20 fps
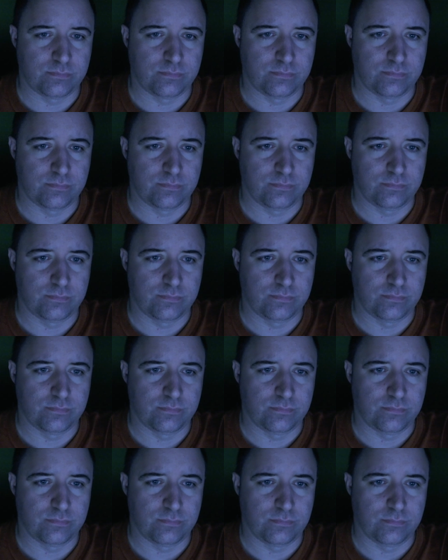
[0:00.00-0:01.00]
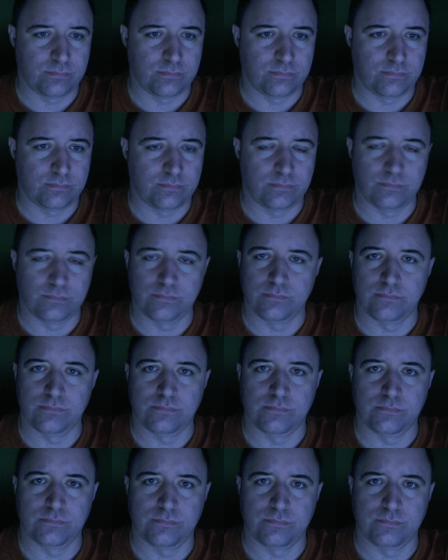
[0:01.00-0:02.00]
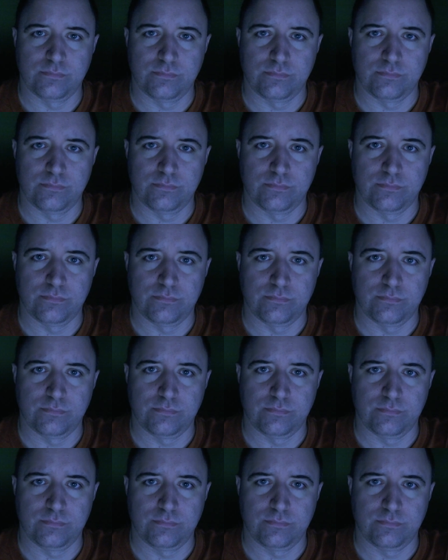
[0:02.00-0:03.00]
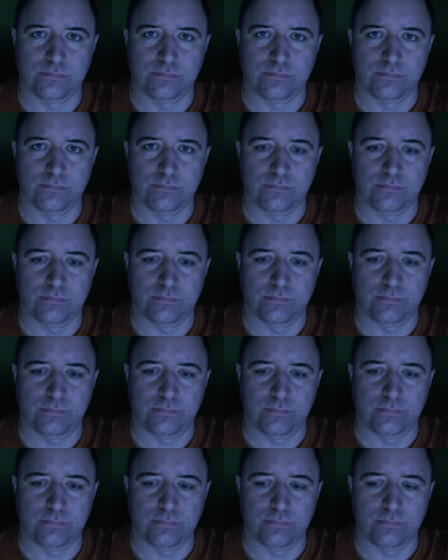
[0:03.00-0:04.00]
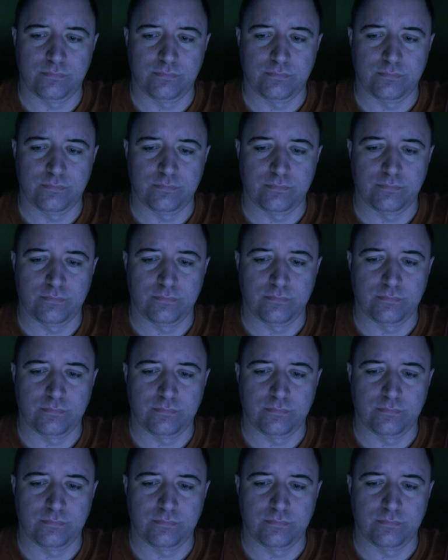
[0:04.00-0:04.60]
Nothing is said.